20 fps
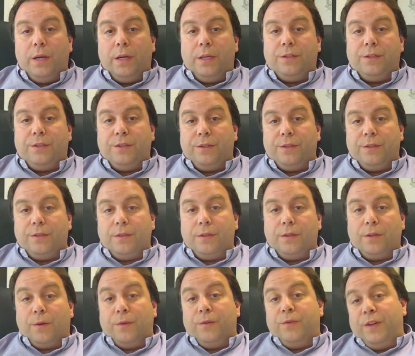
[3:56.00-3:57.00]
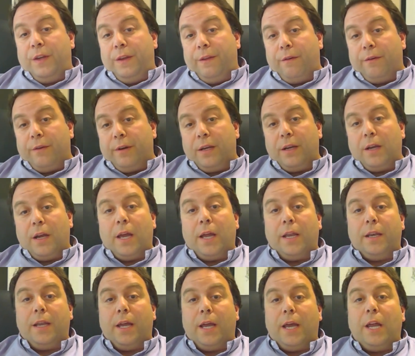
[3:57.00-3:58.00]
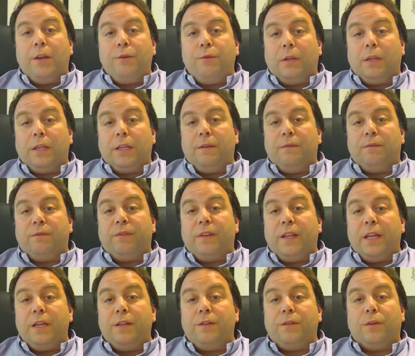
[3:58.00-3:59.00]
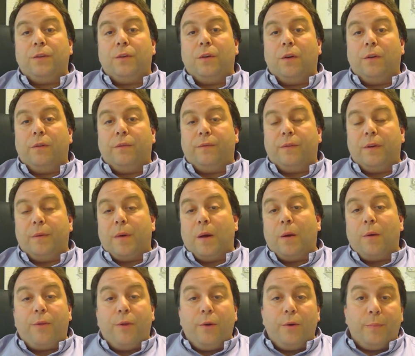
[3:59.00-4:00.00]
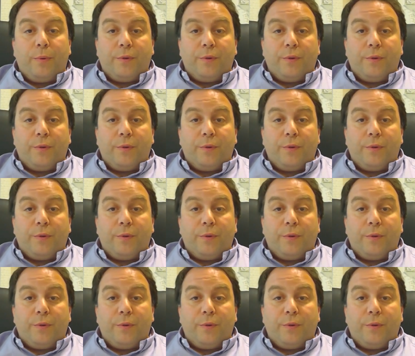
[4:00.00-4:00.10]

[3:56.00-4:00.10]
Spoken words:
which, considering an annual inflation of about